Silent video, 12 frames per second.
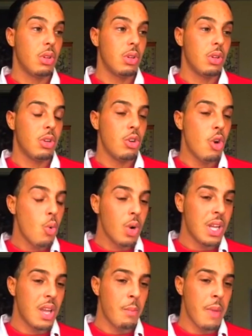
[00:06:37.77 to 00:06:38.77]
You don't want to
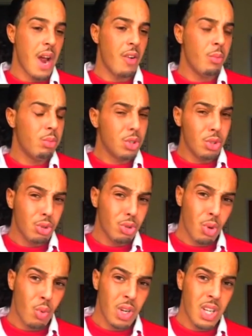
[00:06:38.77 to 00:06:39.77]
get married, but you just
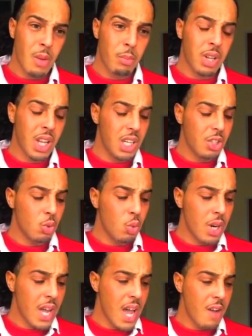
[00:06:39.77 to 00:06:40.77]
don't want to get played. You want
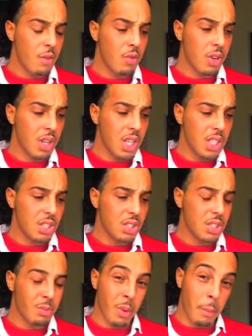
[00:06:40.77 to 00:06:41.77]
to have a
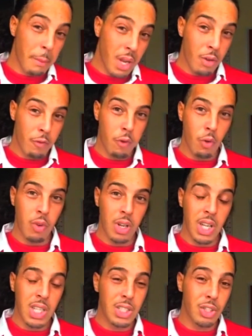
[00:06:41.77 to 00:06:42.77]
relationship, a meaningful
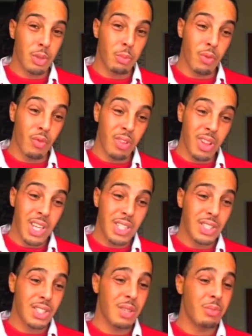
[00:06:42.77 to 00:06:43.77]
relationship, a
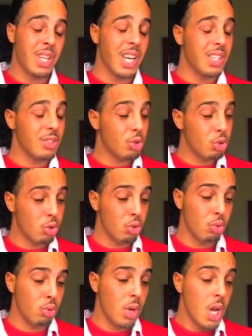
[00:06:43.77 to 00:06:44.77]
relationship that is
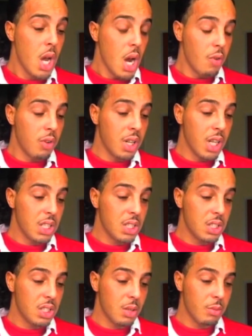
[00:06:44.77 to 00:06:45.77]
true, a
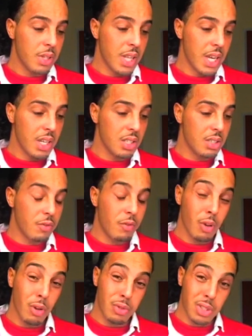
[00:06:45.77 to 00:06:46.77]
relationship that is
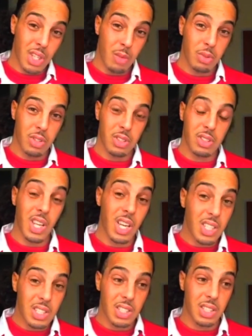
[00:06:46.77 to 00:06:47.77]
full of substance, that
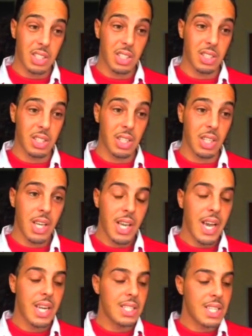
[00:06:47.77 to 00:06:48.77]
is consistent,
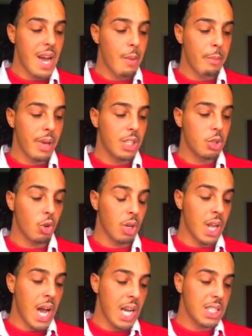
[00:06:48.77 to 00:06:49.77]
and is not based on
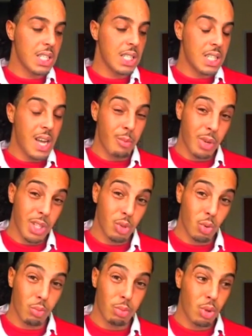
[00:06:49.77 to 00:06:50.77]
lies and is not based
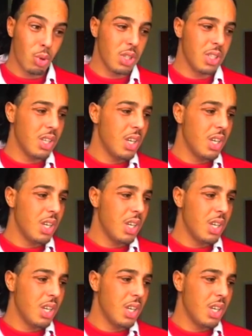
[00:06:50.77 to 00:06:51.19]
on purely